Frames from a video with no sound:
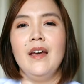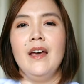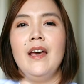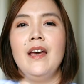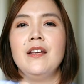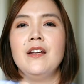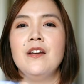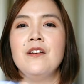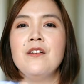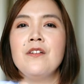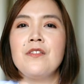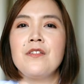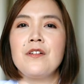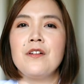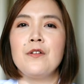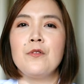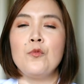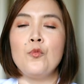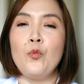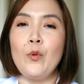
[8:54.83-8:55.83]
And
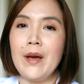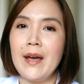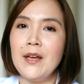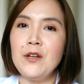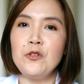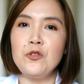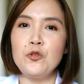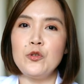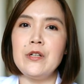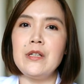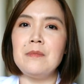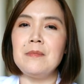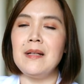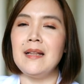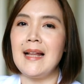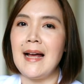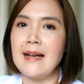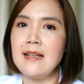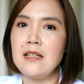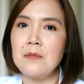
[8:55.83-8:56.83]
another way to treat
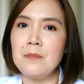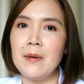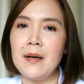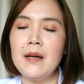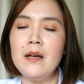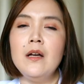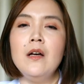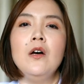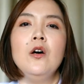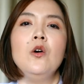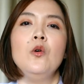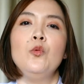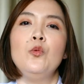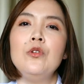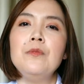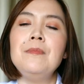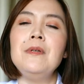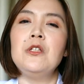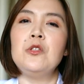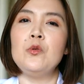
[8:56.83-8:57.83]
melasma
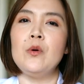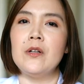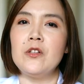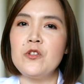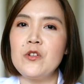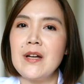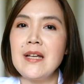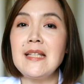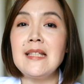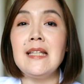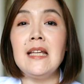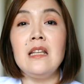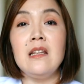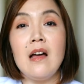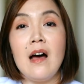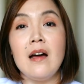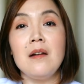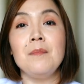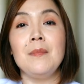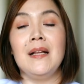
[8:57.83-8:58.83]
would be to address the
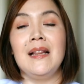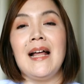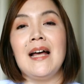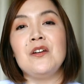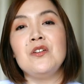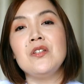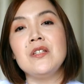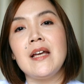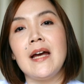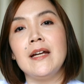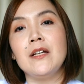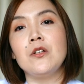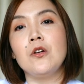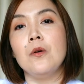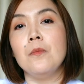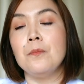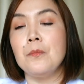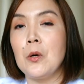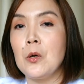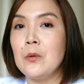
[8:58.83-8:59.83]
non-melanocyte
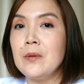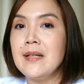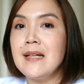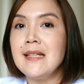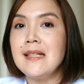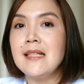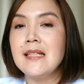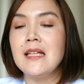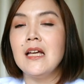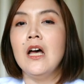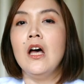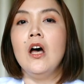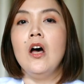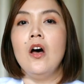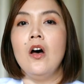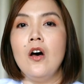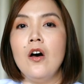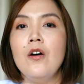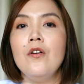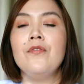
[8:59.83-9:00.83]
components
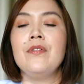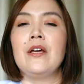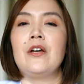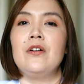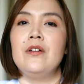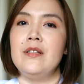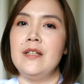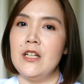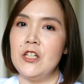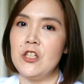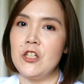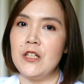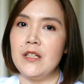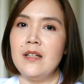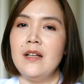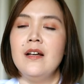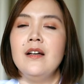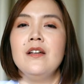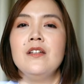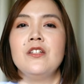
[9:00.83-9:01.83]
of the condition,
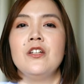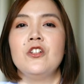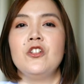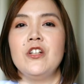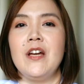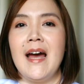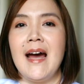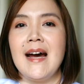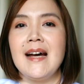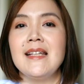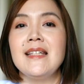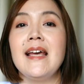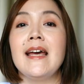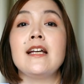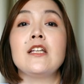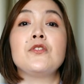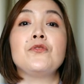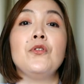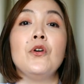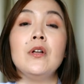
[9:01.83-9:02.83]
such as
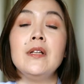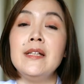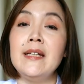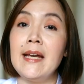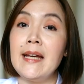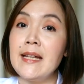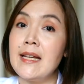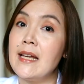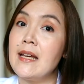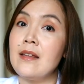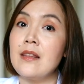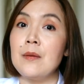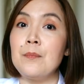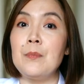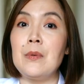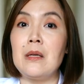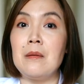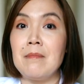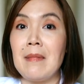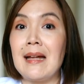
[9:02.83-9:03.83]
exfoliating the
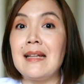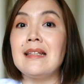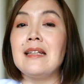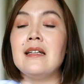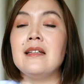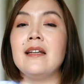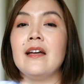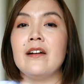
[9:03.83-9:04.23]
pigmented